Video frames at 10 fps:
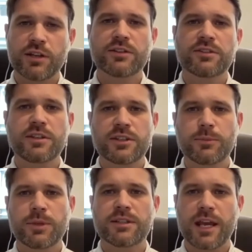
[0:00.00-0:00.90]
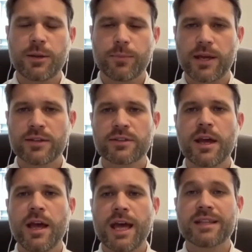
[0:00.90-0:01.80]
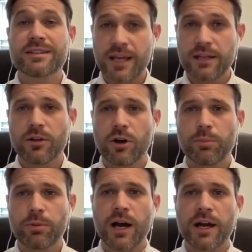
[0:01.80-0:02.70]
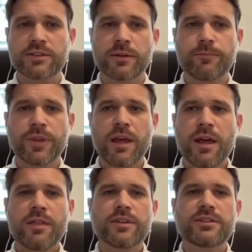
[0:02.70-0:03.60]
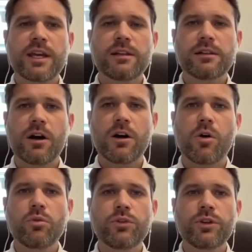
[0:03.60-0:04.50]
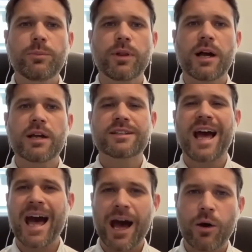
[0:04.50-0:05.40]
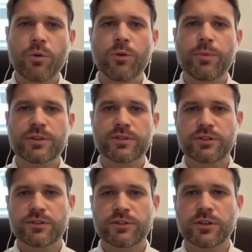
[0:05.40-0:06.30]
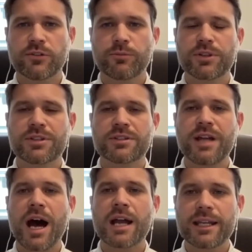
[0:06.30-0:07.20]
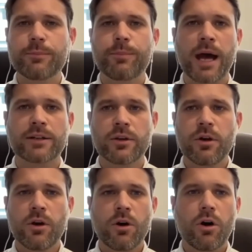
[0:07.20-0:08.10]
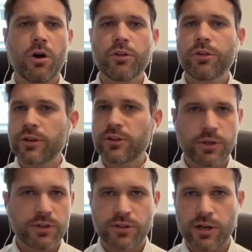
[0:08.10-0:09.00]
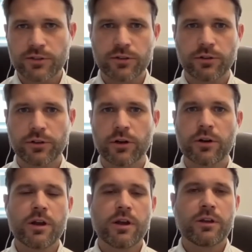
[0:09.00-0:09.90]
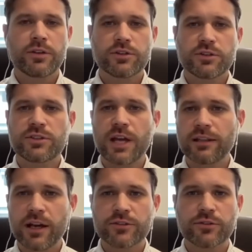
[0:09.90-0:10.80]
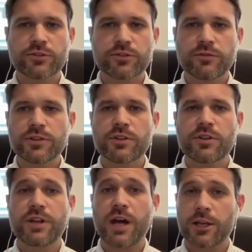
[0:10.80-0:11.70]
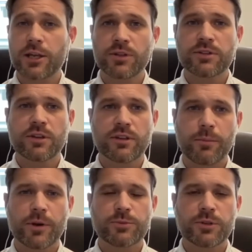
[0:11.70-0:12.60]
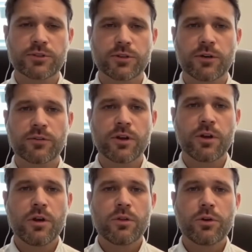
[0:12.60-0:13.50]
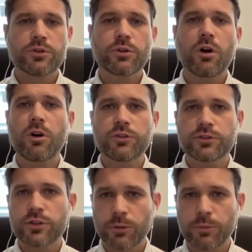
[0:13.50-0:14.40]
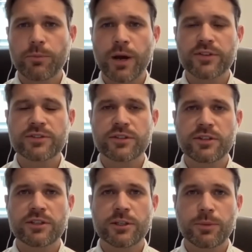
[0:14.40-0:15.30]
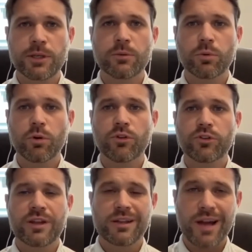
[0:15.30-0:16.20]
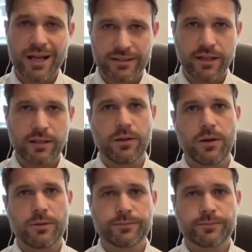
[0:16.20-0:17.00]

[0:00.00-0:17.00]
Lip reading: the CCB database and state law applies, The state law only applies to how the business is served, but does not impact all the things we discussed earlier, such as deadlines for service and the documents that must be served. Those are all determined by the CCB rules, not state law.